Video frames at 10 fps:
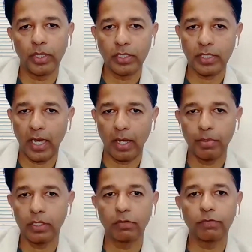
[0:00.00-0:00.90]
when this
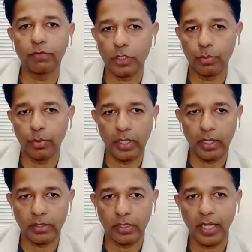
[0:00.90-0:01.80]
happened in the first week,